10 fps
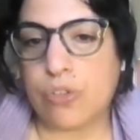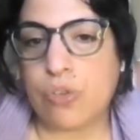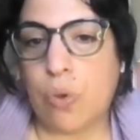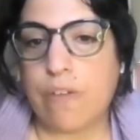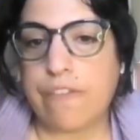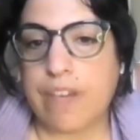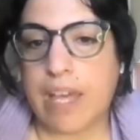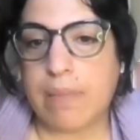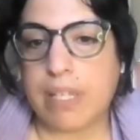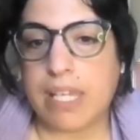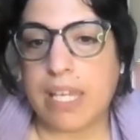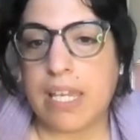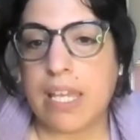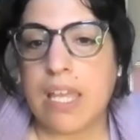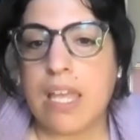soul
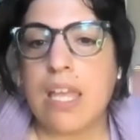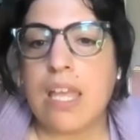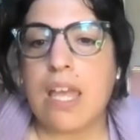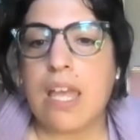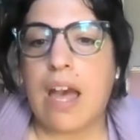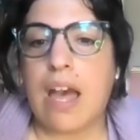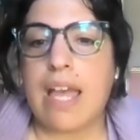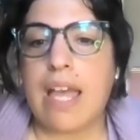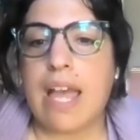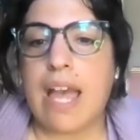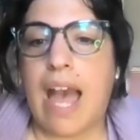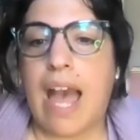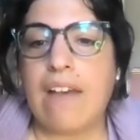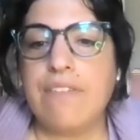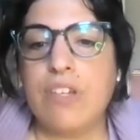family,
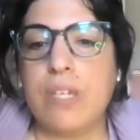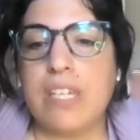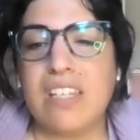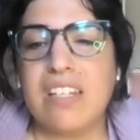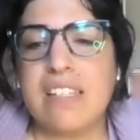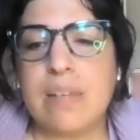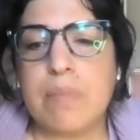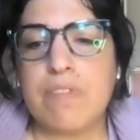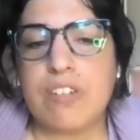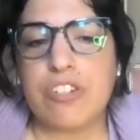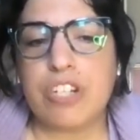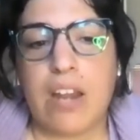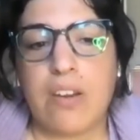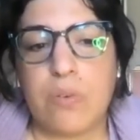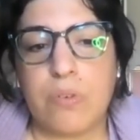have you healed some of the
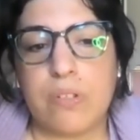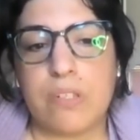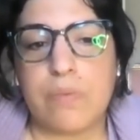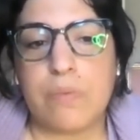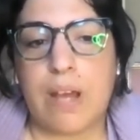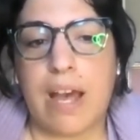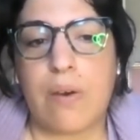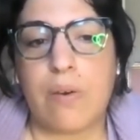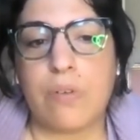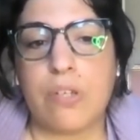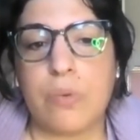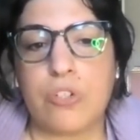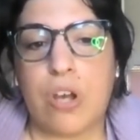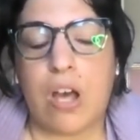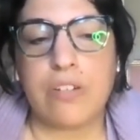shadow wounds on how you were
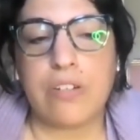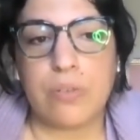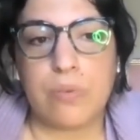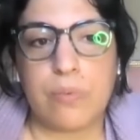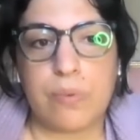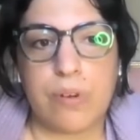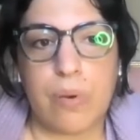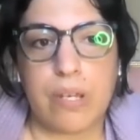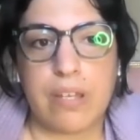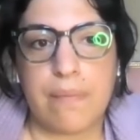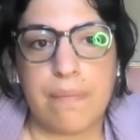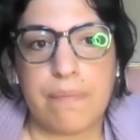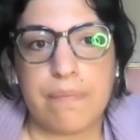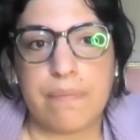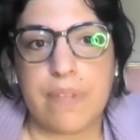talked to growing up?
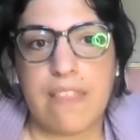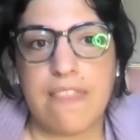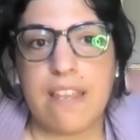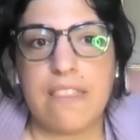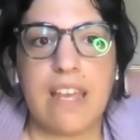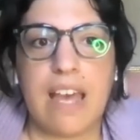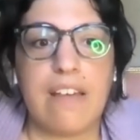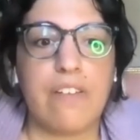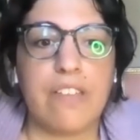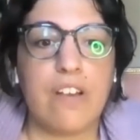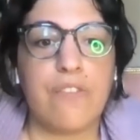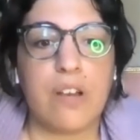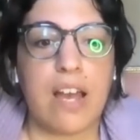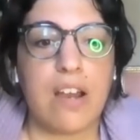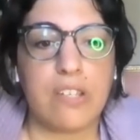And then therefore
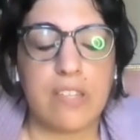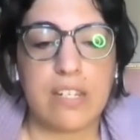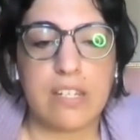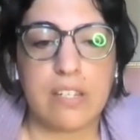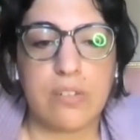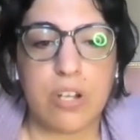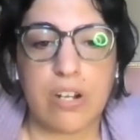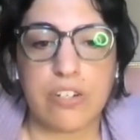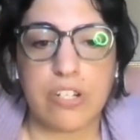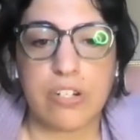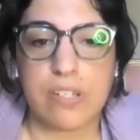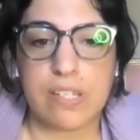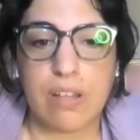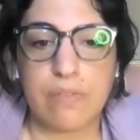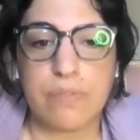how you talk to
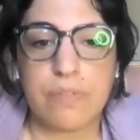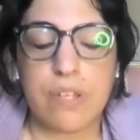yourself.